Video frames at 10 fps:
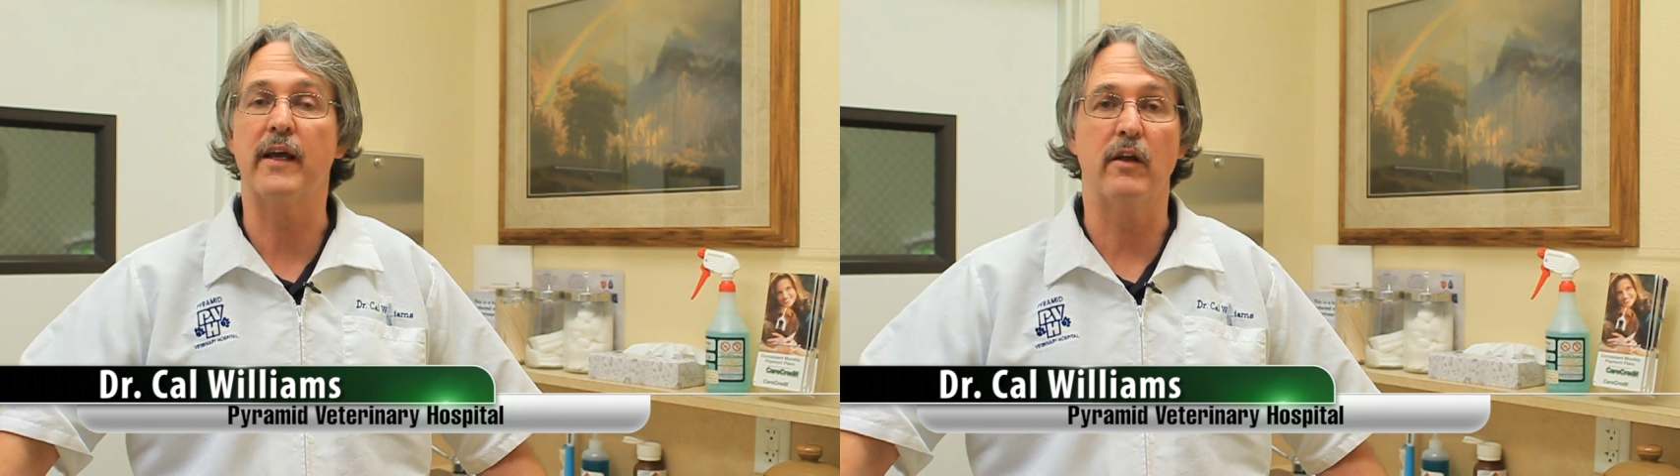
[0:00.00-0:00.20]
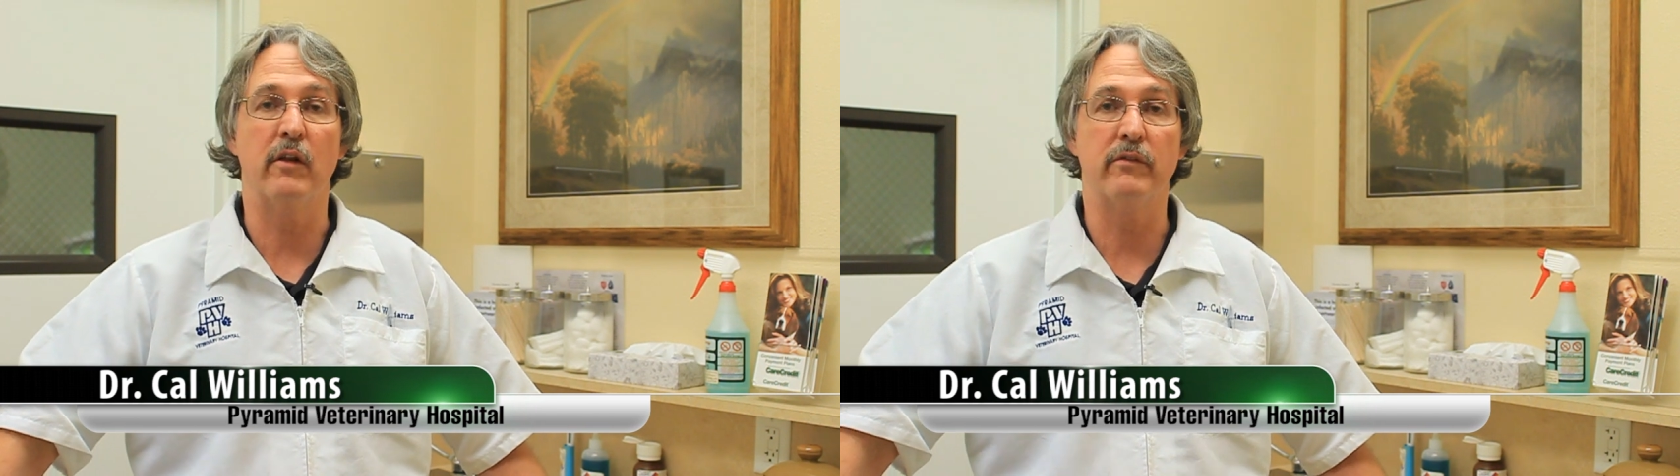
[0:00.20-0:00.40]

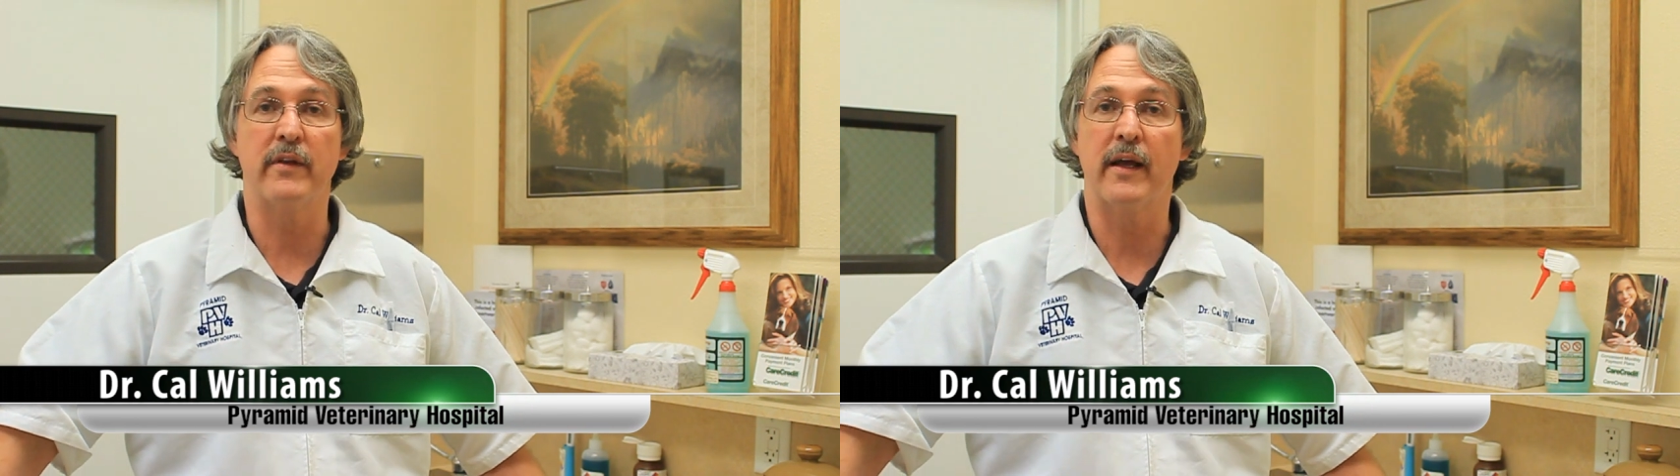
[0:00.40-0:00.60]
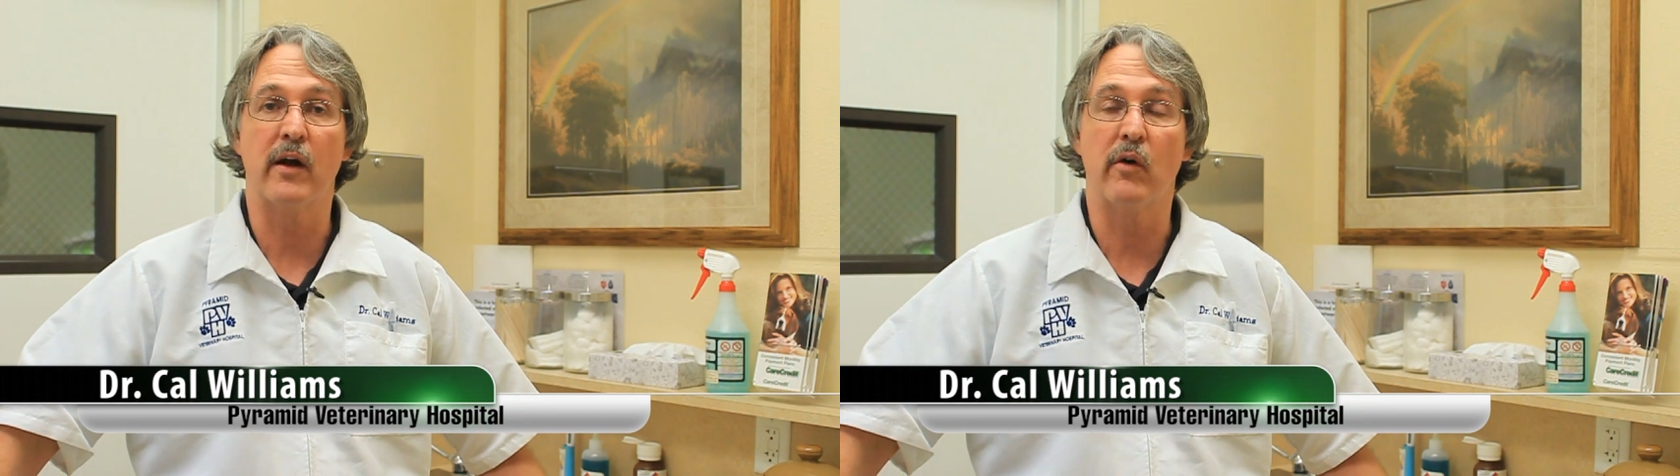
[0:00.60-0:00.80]

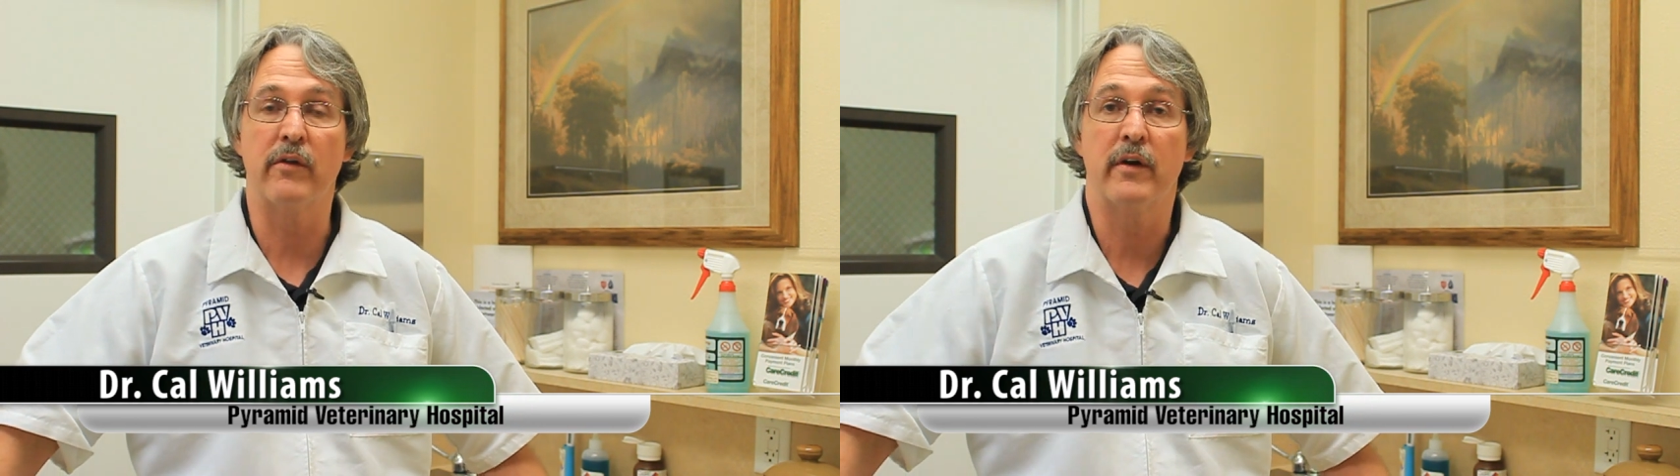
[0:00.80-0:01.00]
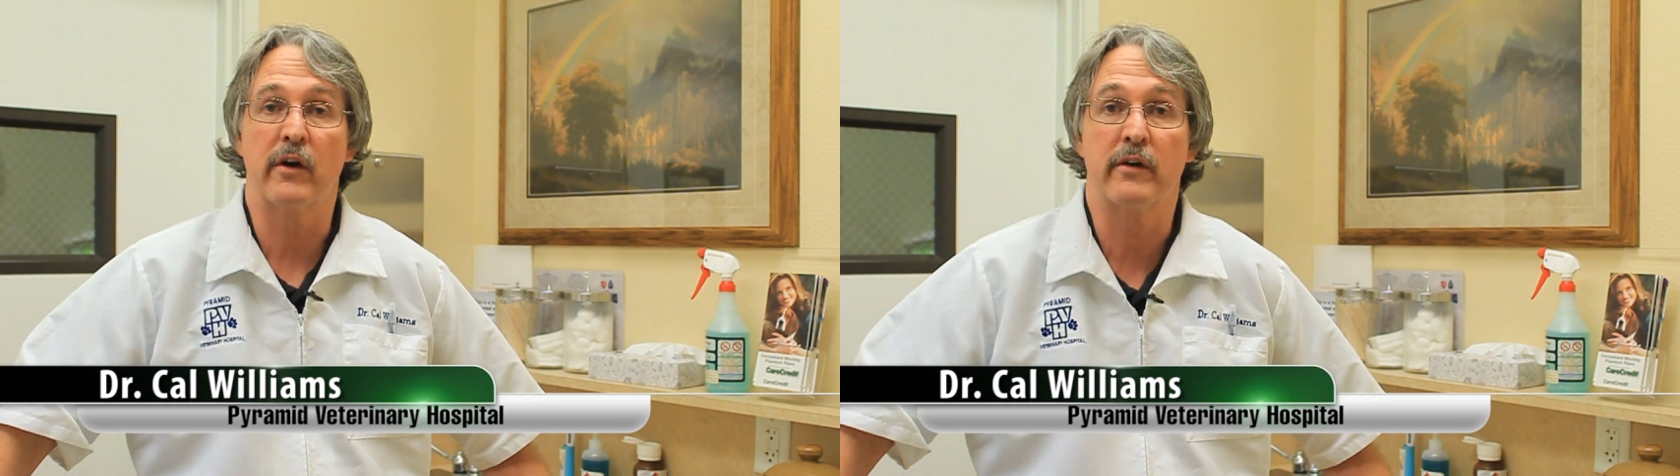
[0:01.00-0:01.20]

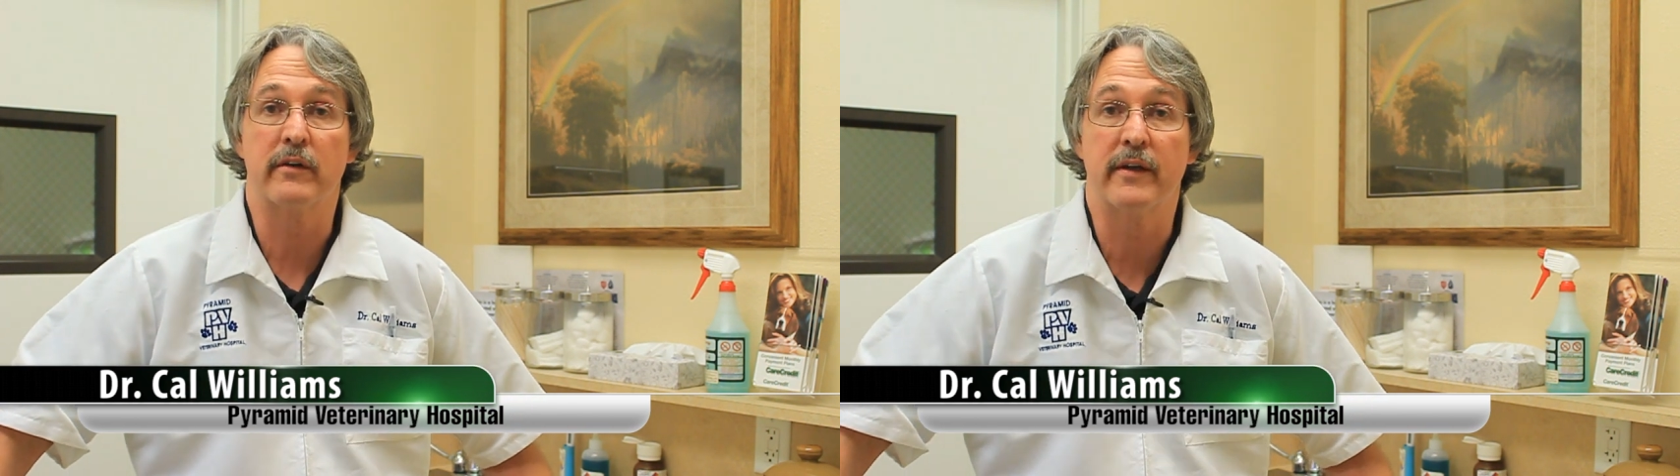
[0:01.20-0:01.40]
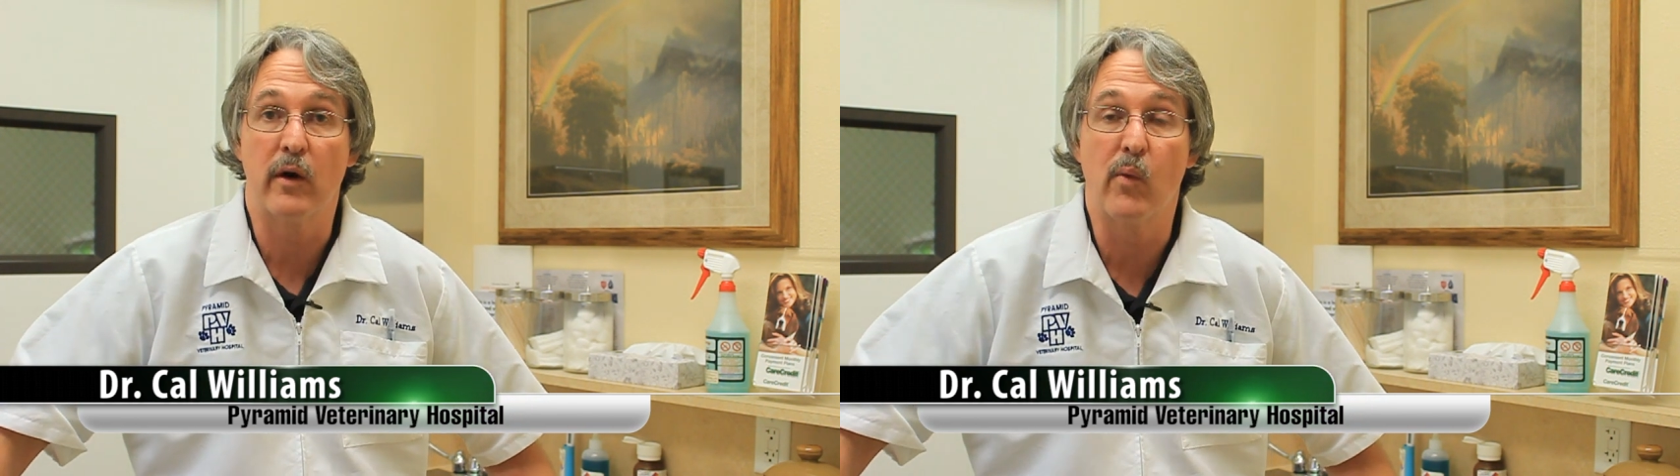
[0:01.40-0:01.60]
get